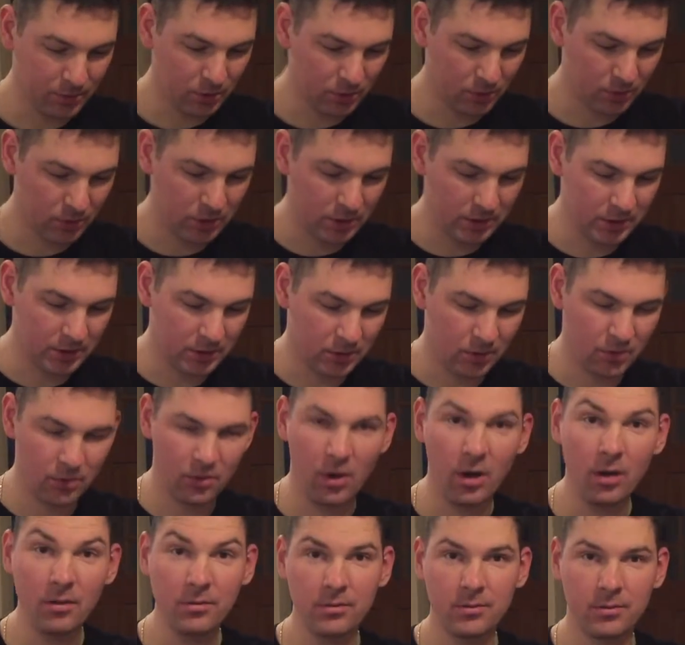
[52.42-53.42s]
should just screw
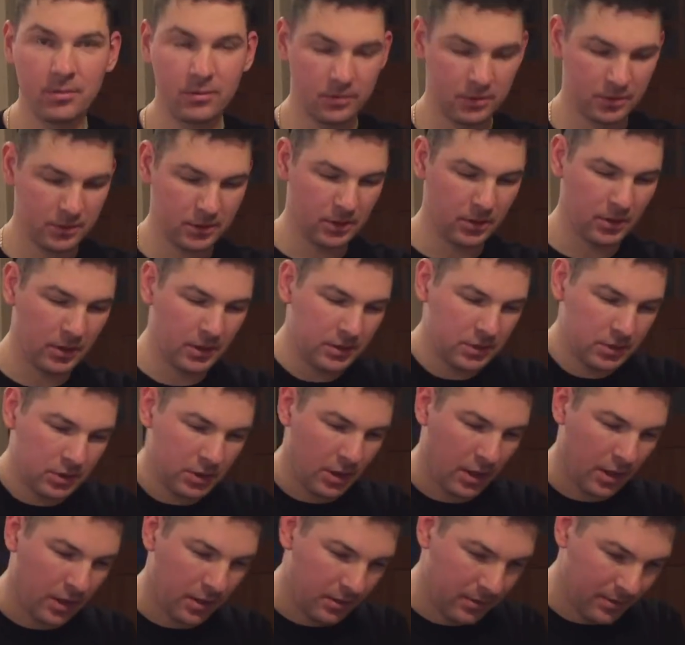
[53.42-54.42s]
off, so let's
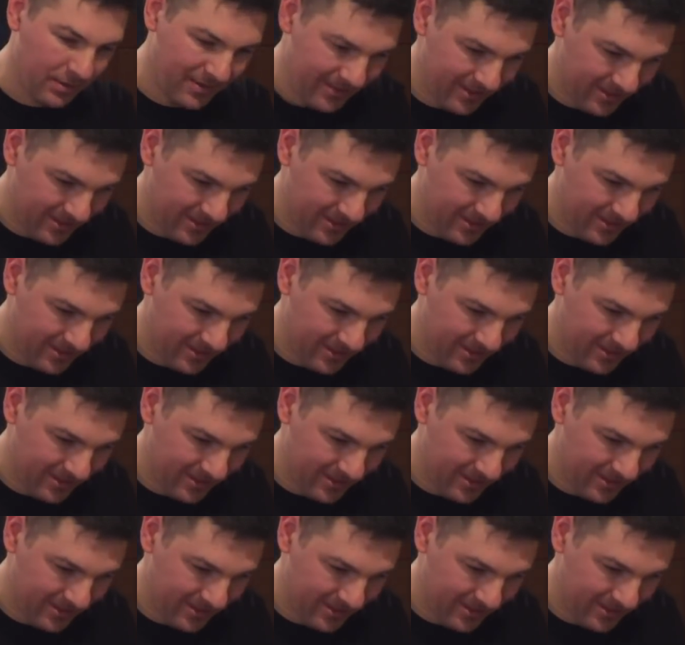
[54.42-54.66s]
try it.